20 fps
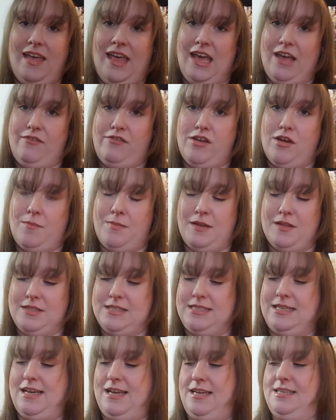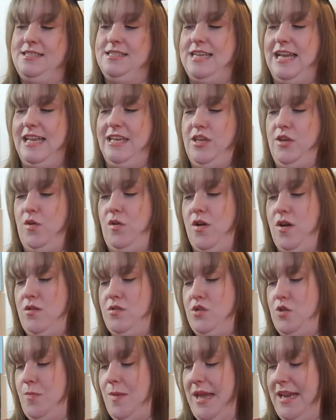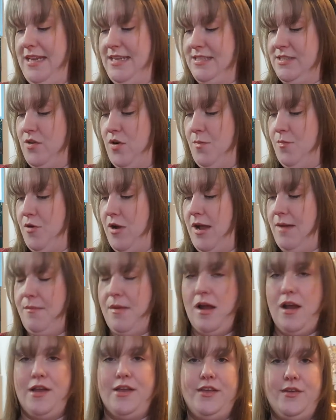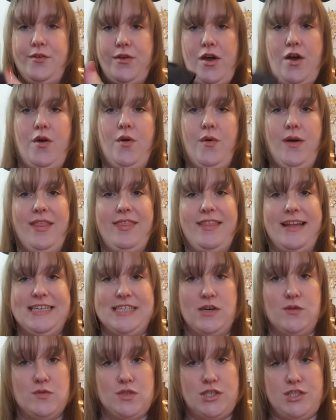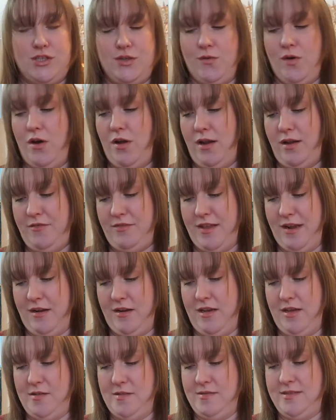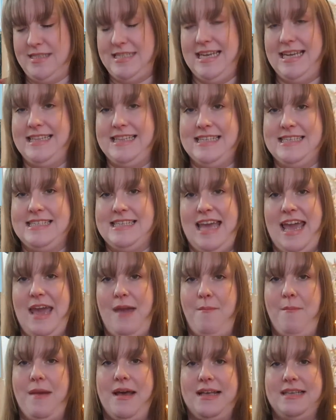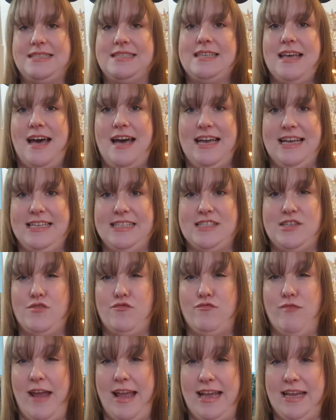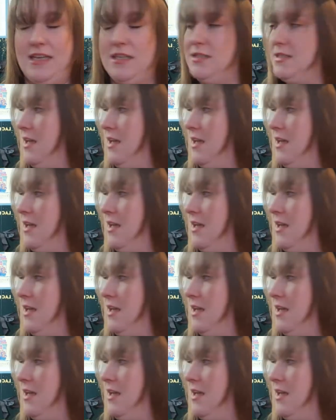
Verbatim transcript: If you're plus size and you go to Penny's or Primark, you know they don't do all of their clothes in the same size range.